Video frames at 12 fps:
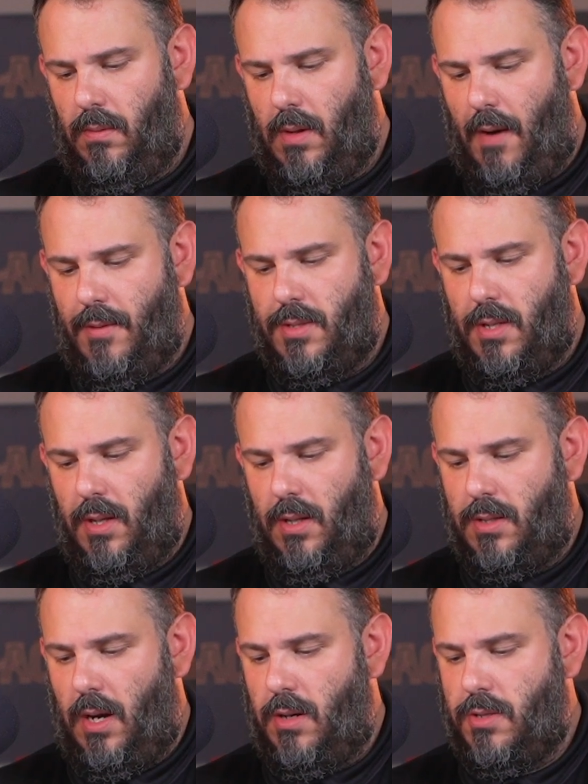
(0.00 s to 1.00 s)
obviously the
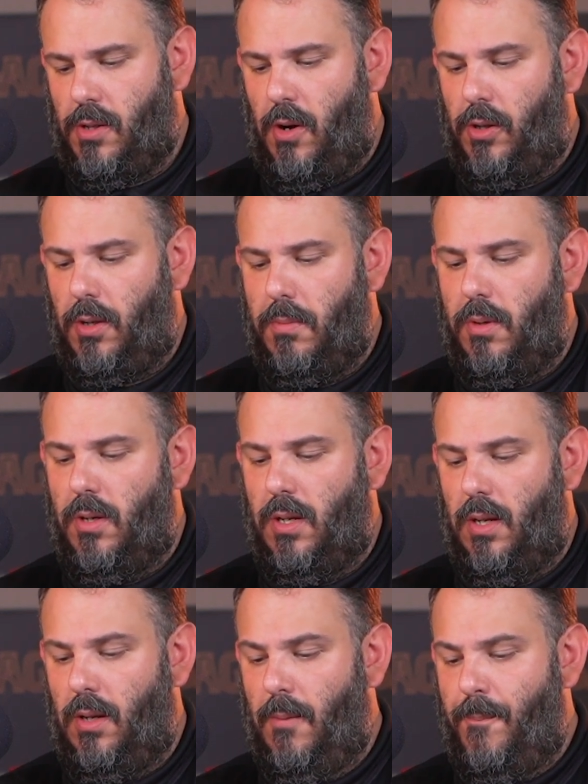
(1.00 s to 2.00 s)
entire cigar
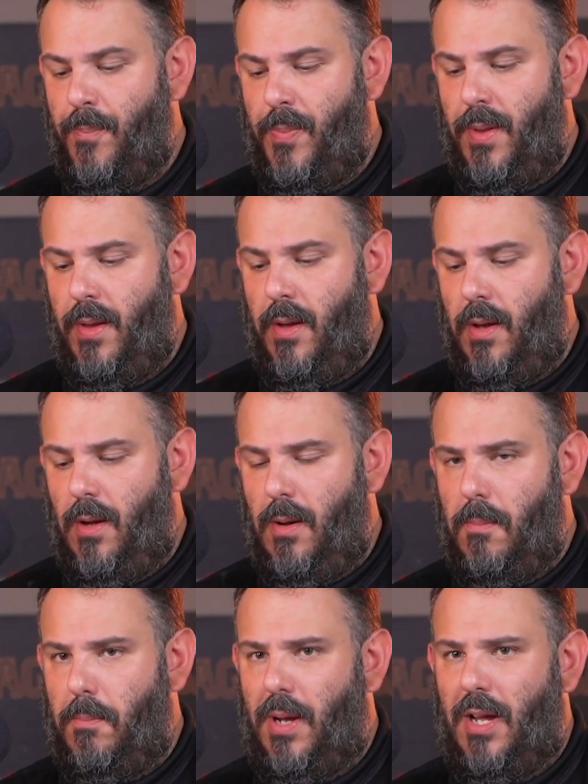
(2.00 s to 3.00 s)
community,
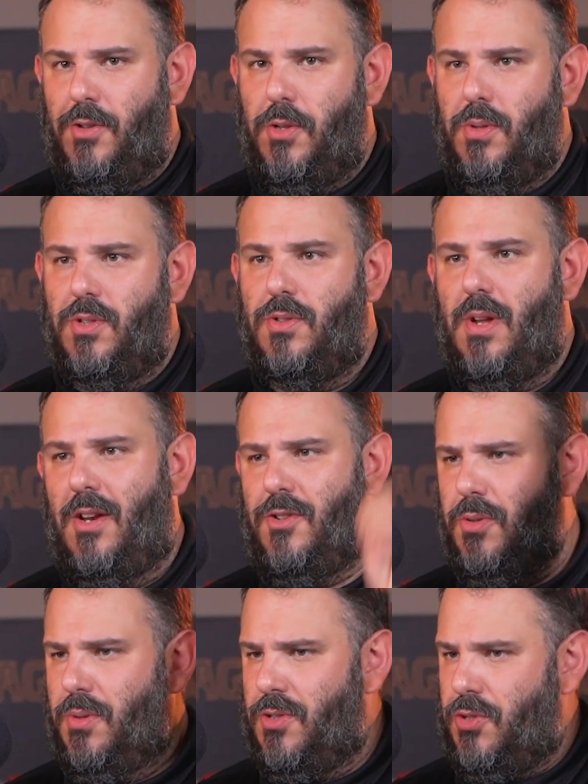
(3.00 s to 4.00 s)
but I
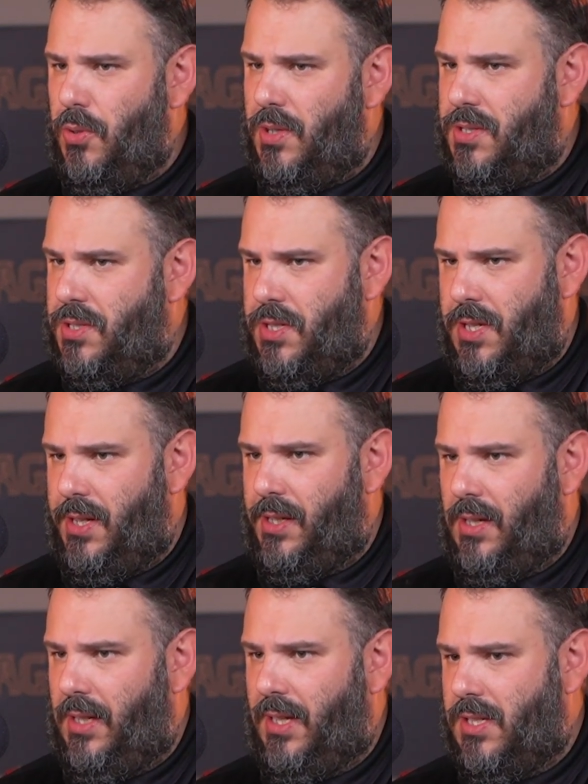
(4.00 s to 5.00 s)
do enjoy
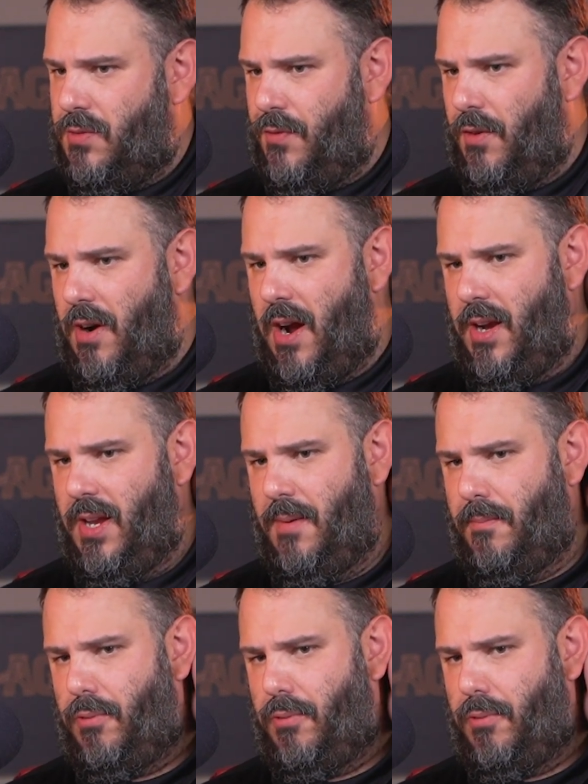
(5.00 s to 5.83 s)
seeing, I guess, variety in